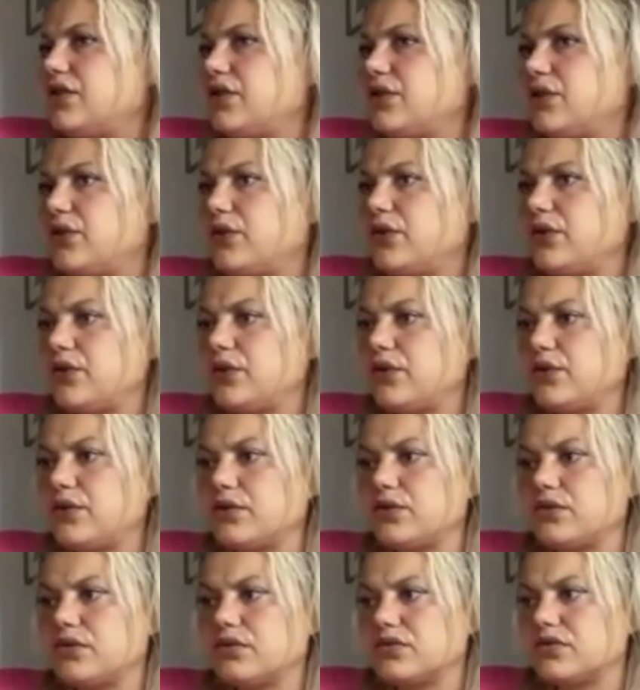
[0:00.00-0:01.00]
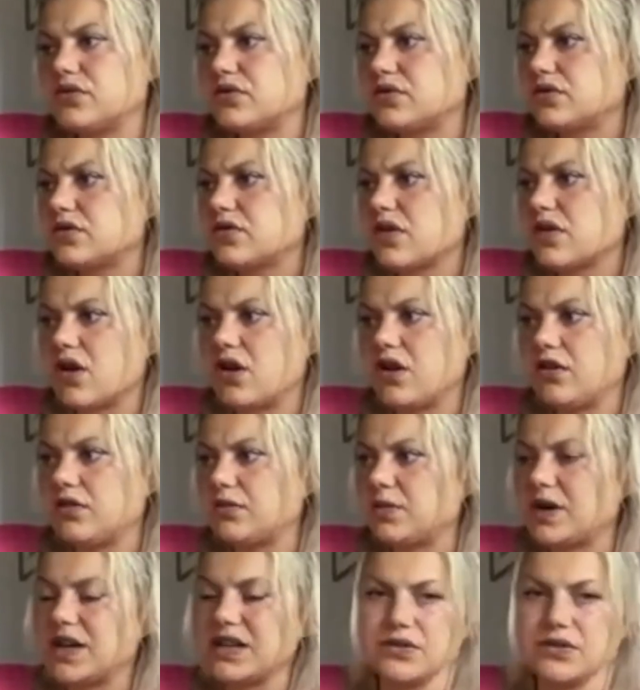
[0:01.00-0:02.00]
to
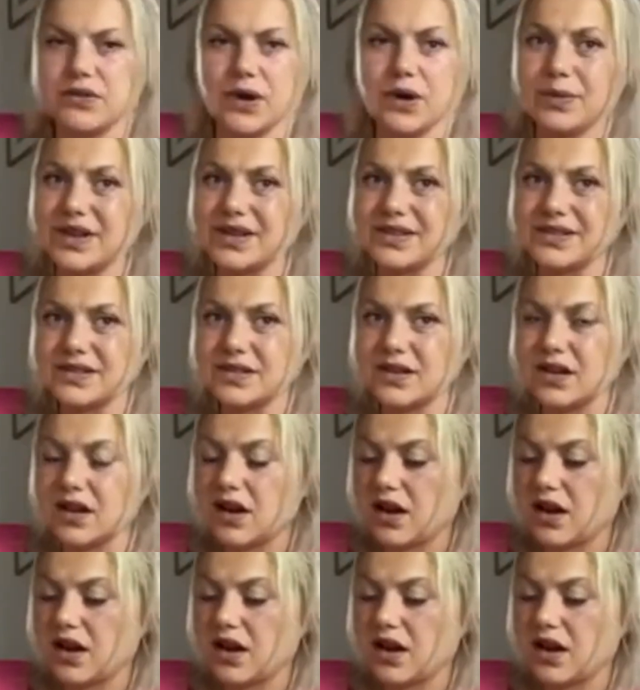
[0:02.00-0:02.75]
solve my traumas.